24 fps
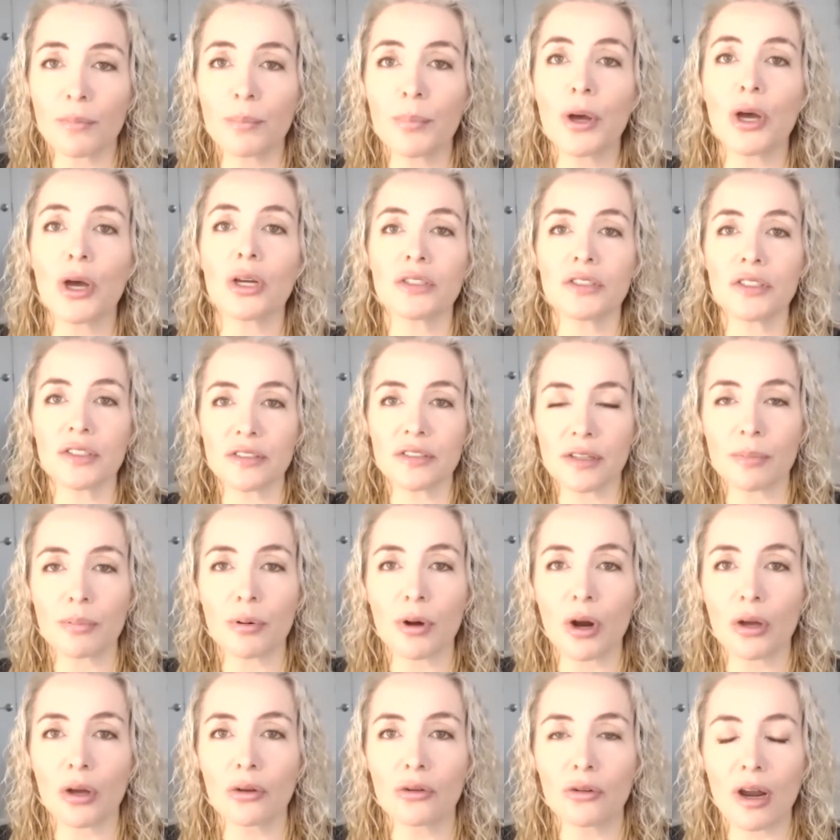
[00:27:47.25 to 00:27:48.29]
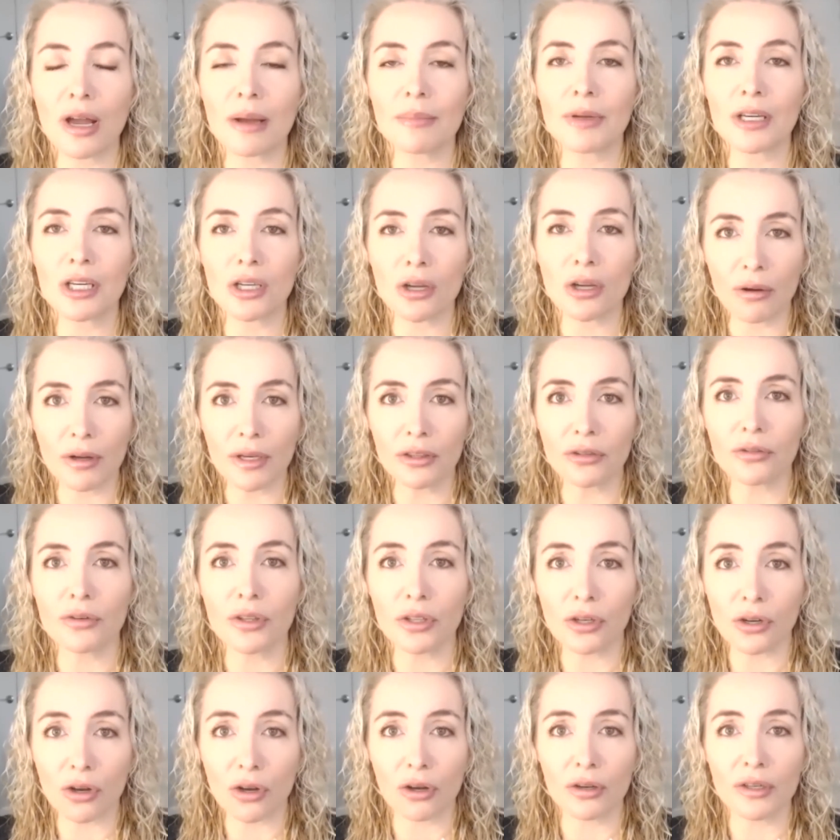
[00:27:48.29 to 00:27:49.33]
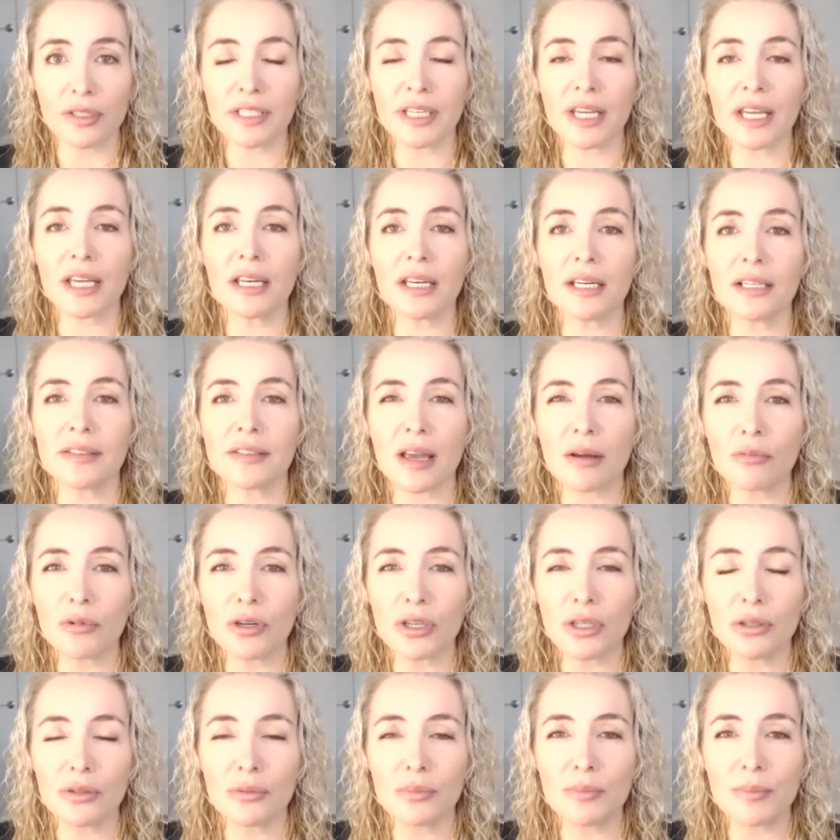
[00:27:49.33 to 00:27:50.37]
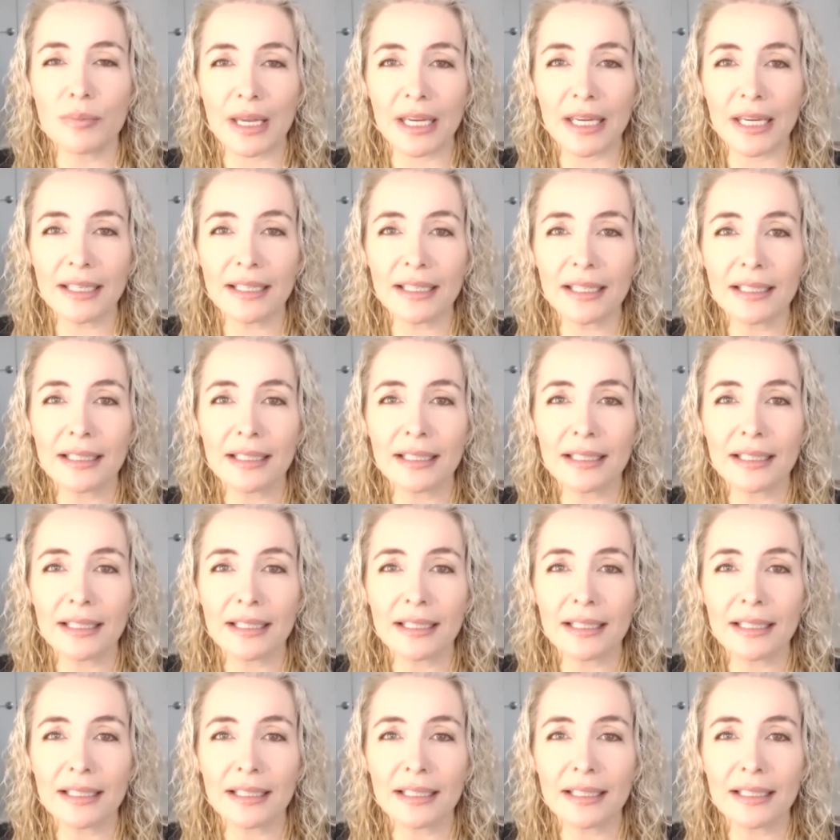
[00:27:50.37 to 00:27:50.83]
purchased the program and going through the content. Is that what you mean?